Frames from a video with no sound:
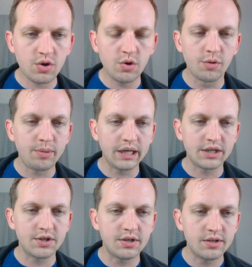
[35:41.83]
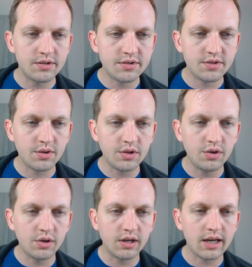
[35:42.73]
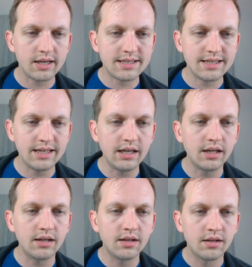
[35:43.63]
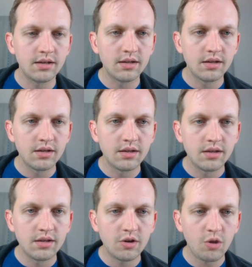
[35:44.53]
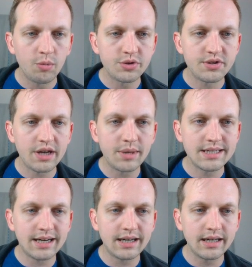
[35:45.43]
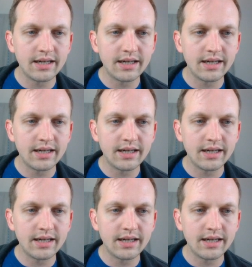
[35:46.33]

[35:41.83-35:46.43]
picture so that you can kind of see almost side by side.